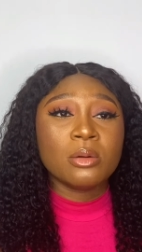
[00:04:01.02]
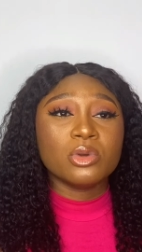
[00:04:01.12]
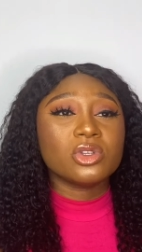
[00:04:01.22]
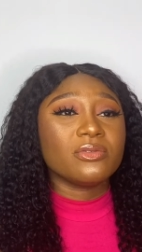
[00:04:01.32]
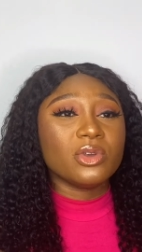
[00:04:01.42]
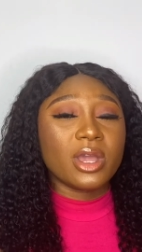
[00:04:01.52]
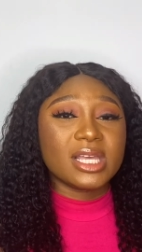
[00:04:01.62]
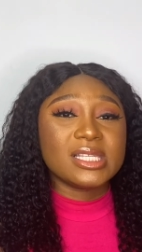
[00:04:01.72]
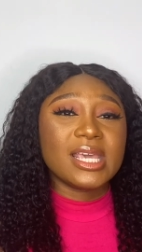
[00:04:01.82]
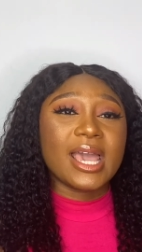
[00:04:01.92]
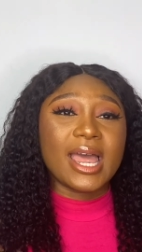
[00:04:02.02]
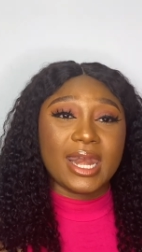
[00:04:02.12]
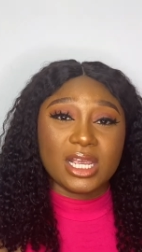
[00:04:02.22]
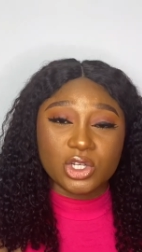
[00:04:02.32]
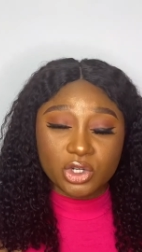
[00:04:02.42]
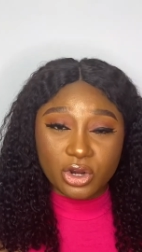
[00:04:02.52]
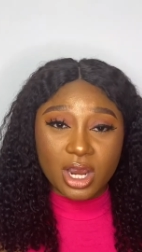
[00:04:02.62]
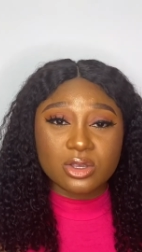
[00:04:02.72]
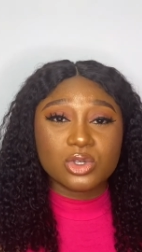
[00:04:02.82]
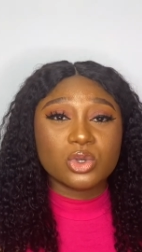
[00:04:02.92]
most of you guys here are
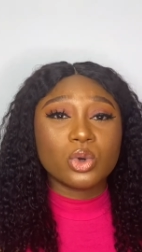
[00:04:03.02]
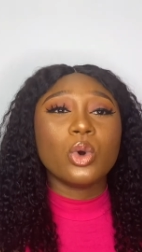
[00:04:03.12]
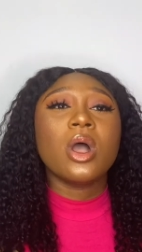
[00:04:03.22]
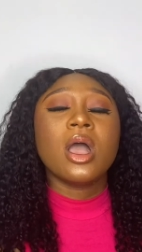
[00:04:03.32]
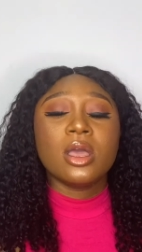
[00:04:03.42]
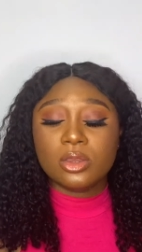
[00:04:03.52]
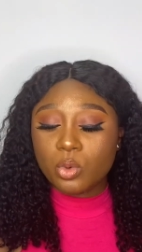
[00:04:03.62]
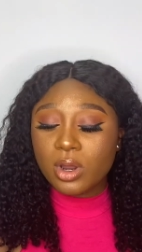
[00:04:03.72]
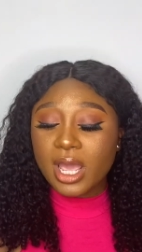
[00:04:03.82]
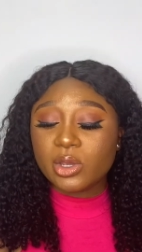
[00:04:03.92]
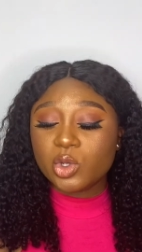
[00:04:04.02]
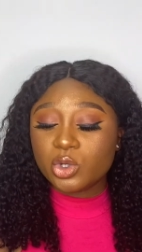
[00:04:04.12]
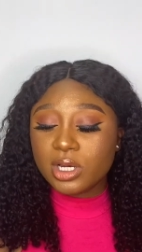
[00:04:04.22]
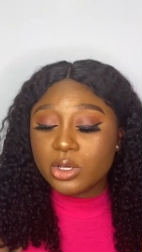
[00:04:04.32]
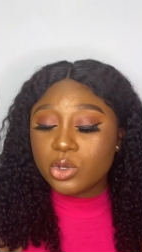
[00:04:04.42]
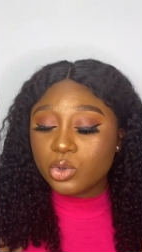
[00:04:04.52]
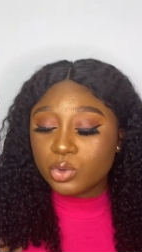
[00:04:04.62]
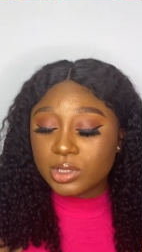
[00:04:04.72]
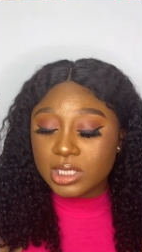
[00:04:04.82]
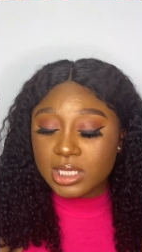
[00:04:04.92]
Nigerian. So the one I usually
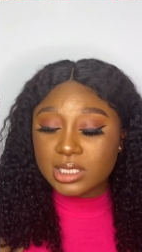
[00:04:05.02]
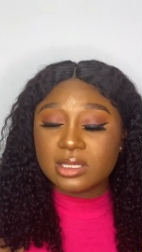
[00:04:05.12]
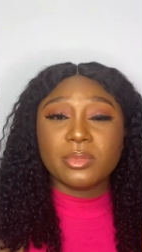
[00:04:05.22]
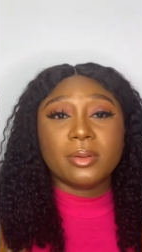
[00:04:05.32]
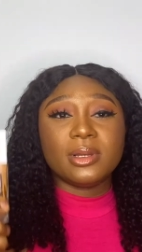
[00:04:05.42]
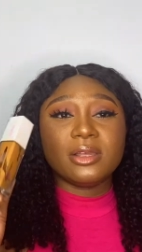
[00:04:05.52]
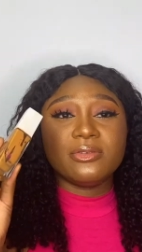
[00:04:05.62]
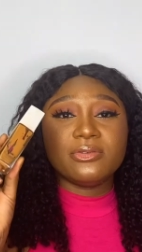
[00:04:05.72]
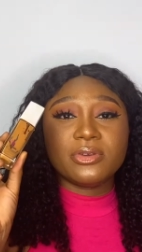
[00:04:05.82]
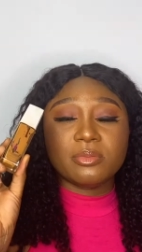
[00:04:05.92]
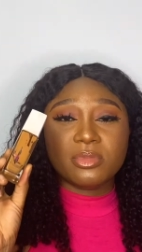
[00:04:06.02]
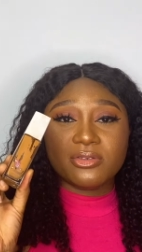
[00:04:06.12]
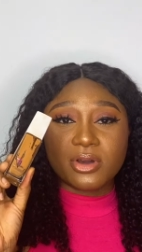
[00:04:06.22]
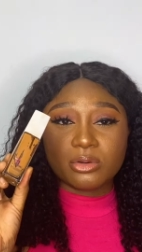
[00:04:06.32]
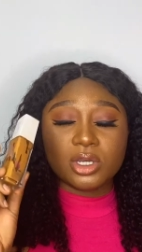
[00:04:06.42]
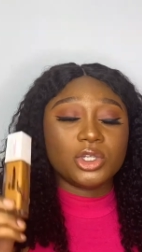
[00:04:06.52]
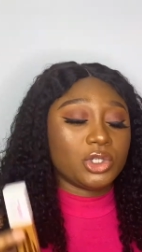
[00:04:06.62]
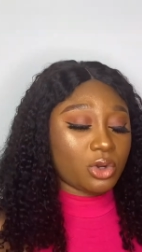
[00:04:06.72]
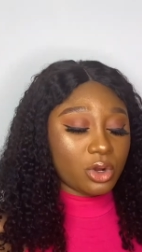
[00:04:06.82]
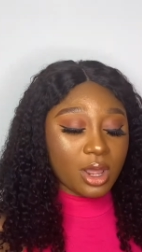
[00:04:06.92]
use is the Maybelline Fit Me
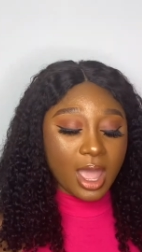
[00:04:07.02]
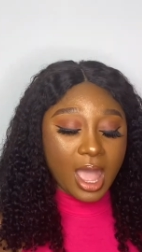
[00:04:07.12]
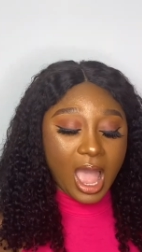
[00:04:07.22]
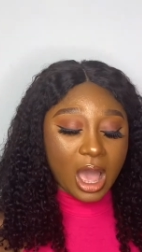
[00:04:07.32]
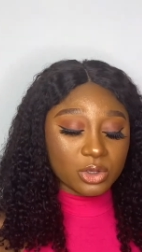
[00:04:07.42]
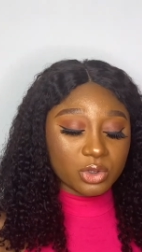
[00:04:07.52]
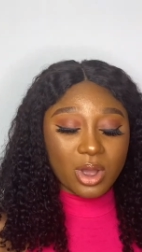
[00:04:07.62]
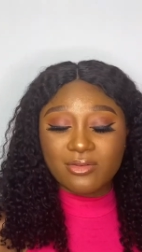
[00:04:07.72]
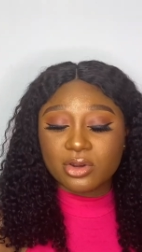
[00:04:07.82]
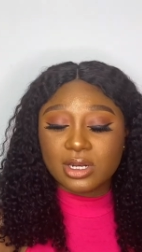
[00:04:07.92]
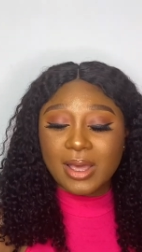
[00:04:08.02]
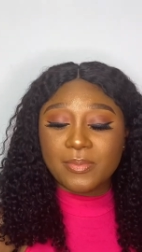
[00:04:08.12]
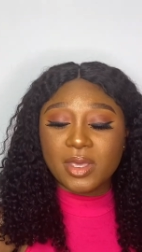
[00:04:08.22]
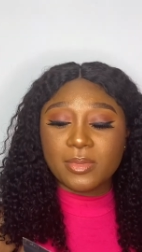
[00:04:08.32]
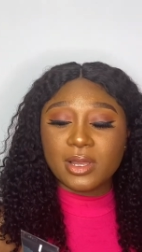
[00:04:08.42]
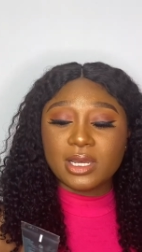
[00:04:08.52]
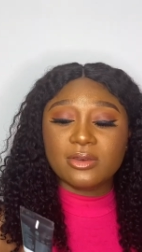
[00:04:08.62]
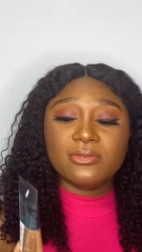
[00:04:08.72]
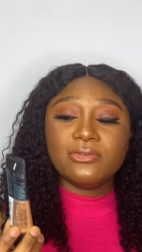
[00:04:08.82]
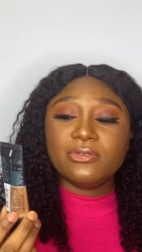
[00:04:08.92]
foundation. I also have another
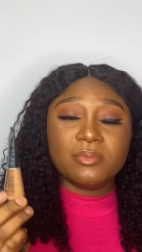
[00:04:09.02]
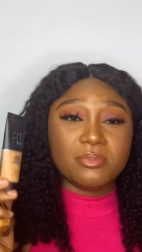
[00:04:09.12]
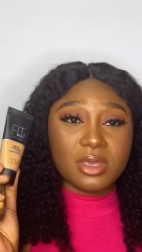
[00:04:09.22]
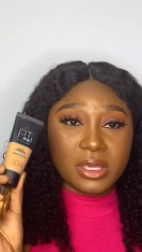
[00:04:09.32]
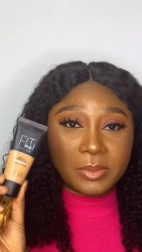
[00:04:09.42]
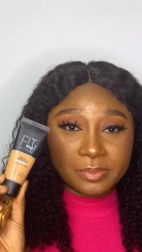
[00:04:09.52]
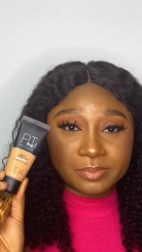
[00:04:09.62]
Maybelline Fit Me.